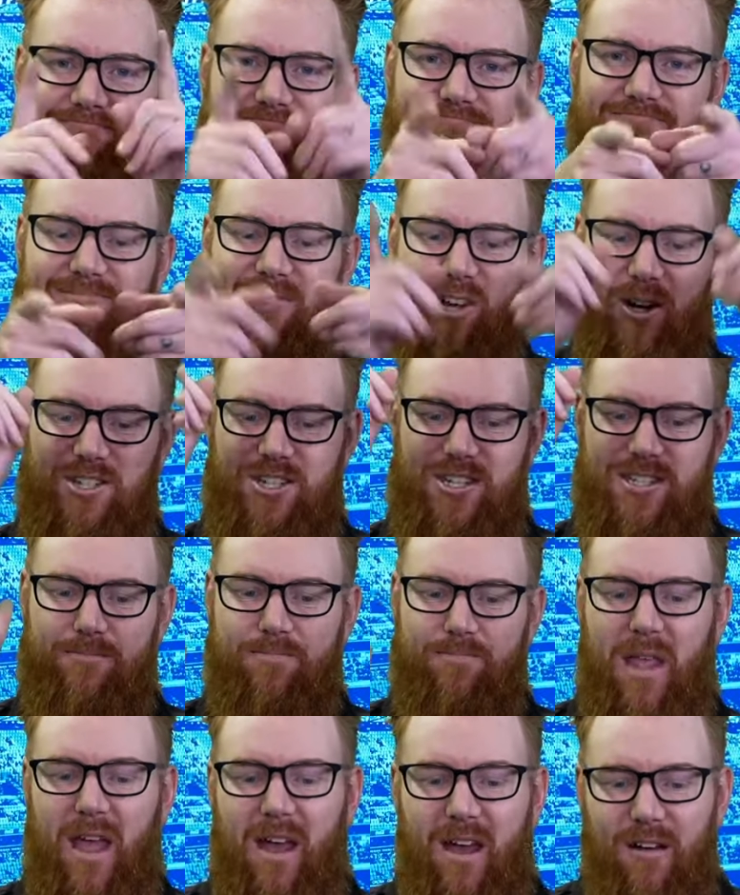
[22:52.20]
Gotchas.
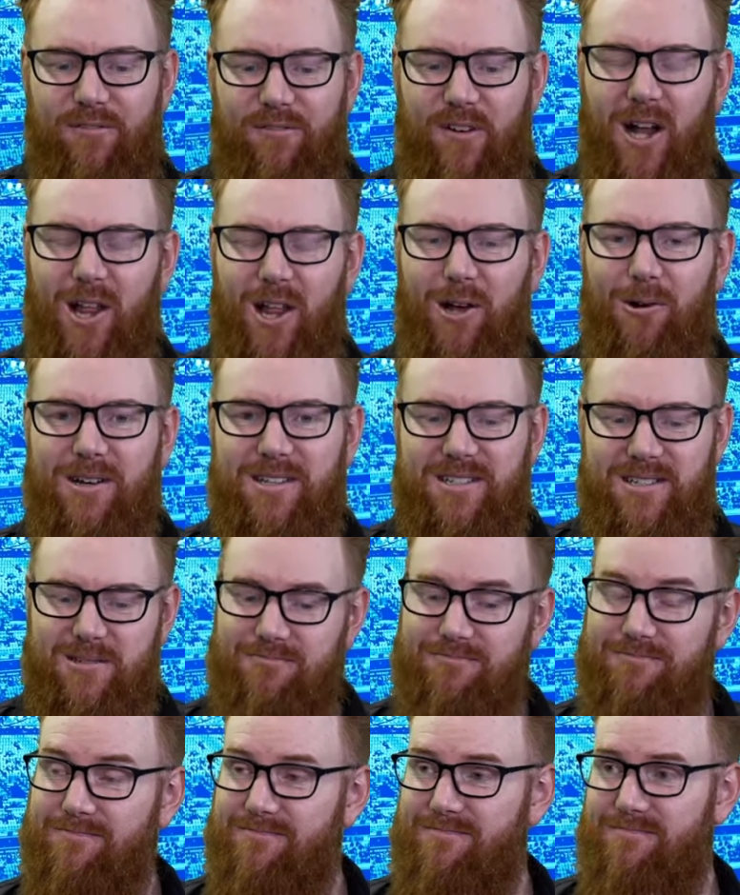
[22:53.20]
Followers.
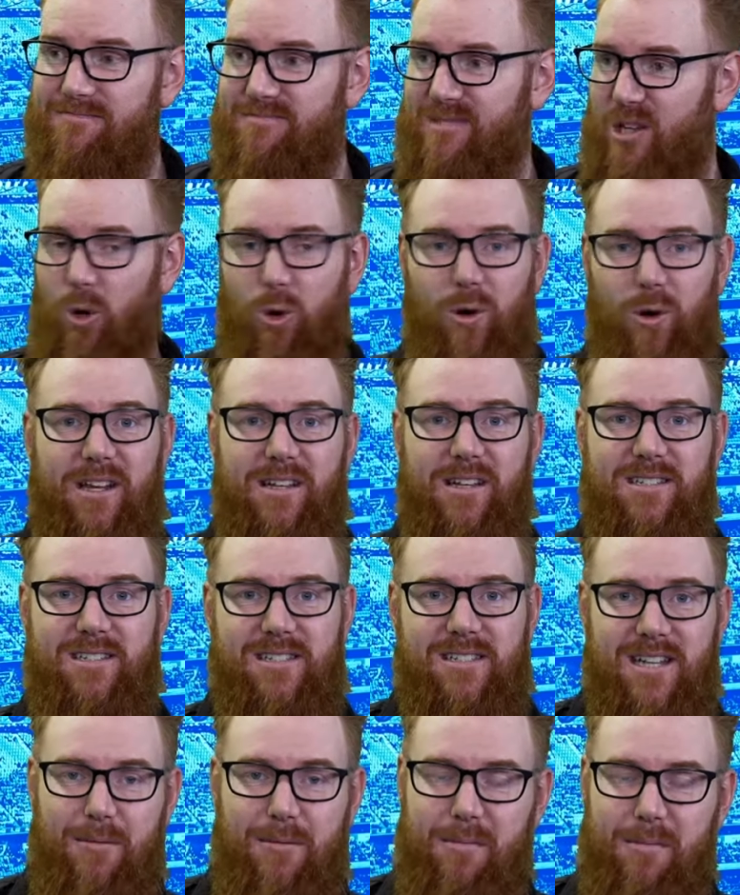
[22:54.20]
Gawnicus.
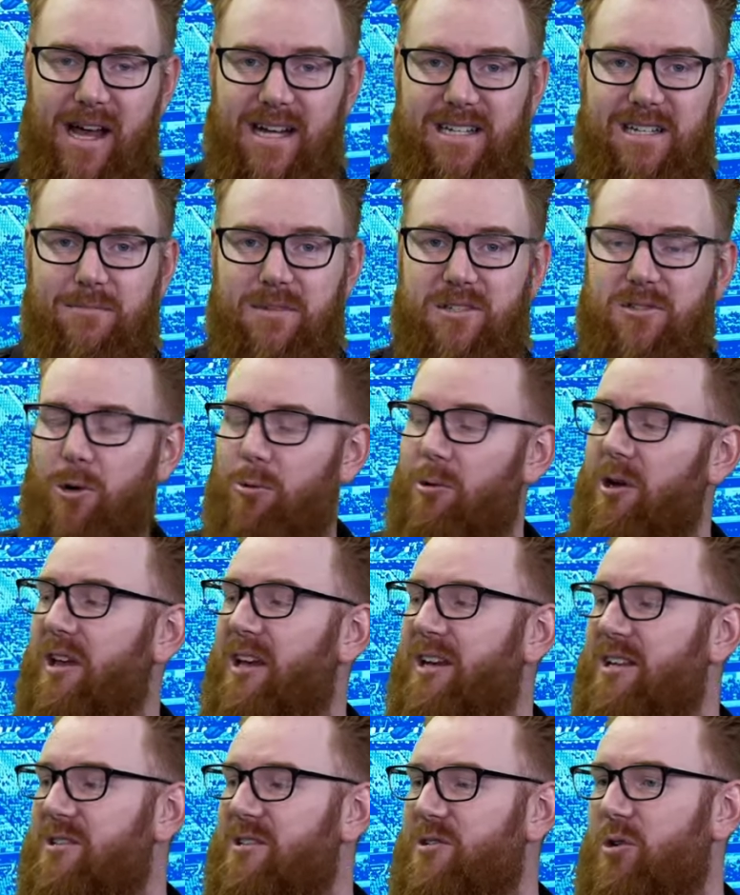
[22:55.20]
Yeah. Maximus Oh,
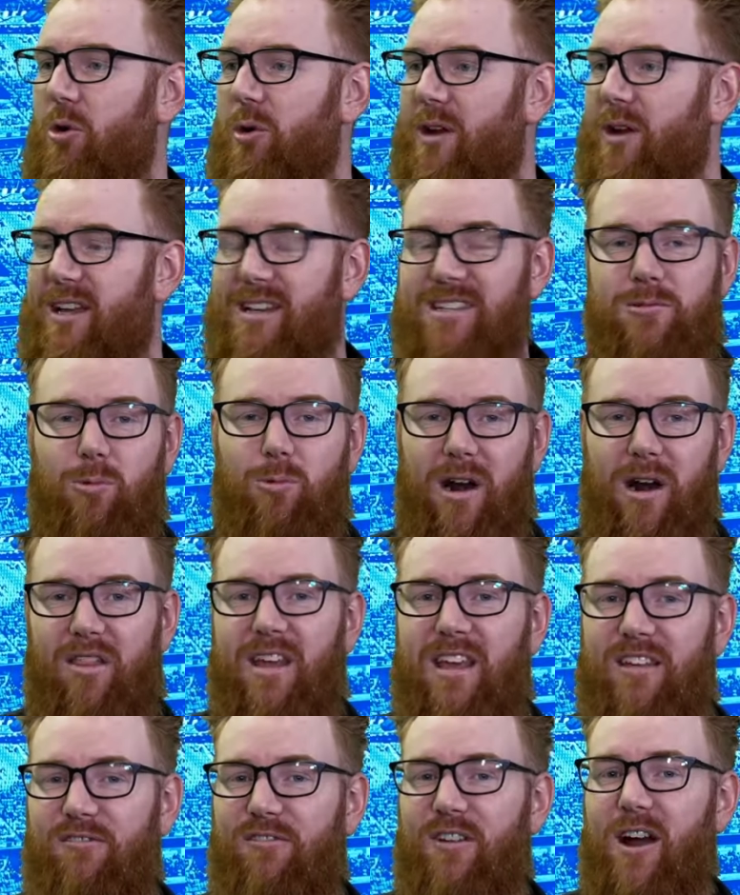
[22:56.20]
Aurelius yeah. Gawnicus. One of
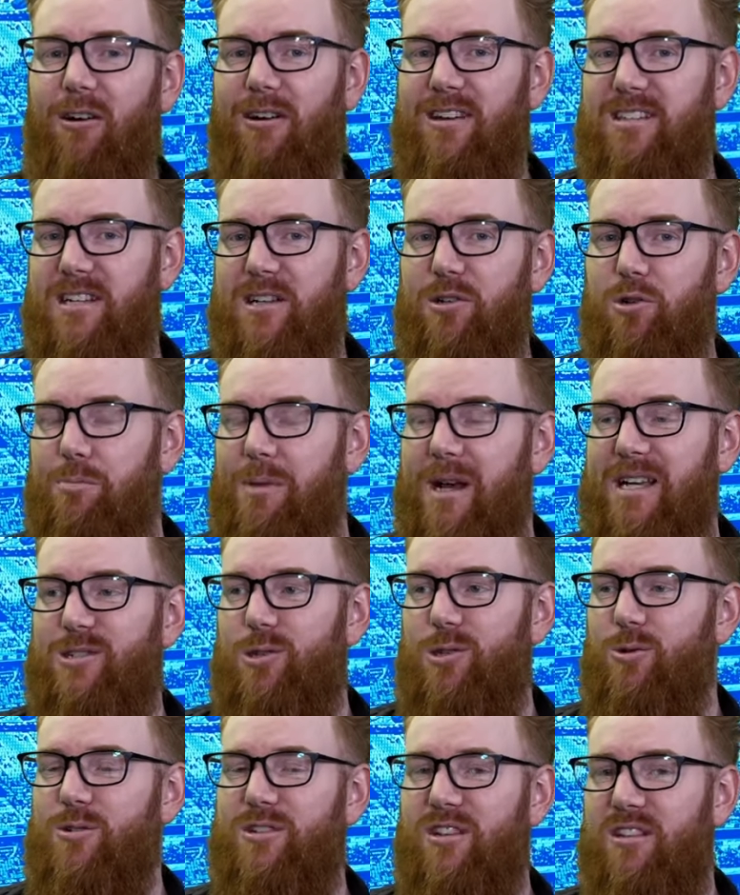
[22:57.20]
the very single best
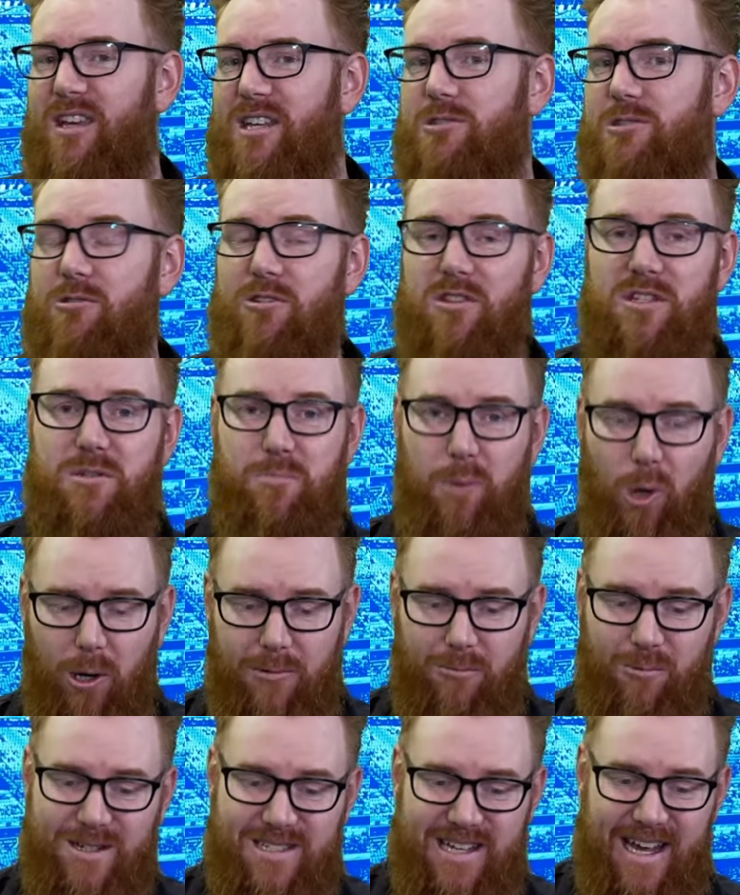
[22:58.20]
dudes in the history of the
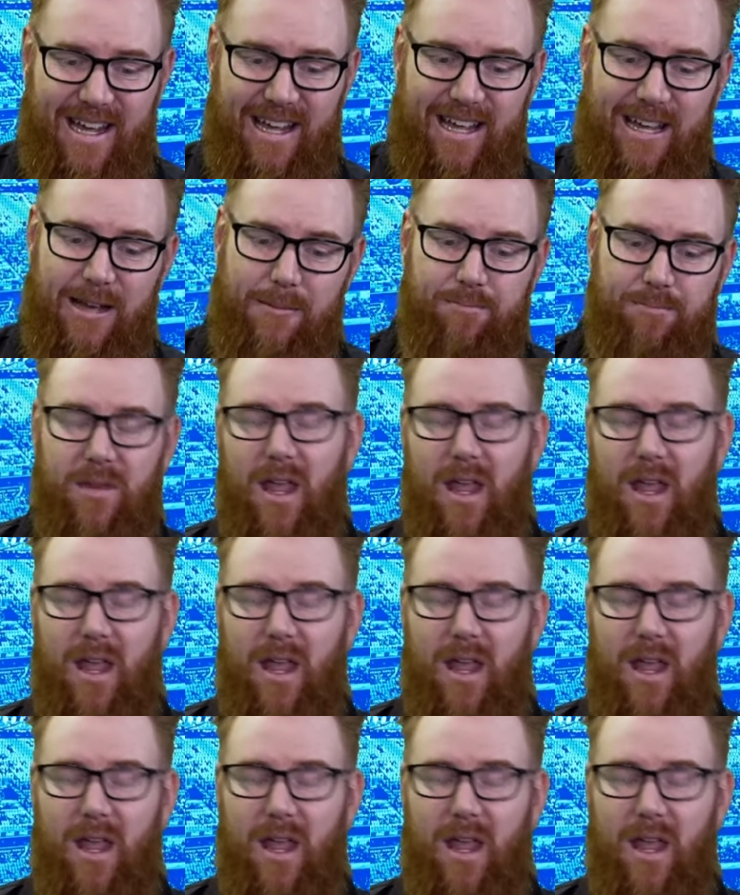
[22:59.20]
sport. We're Yep. taking him. Nice.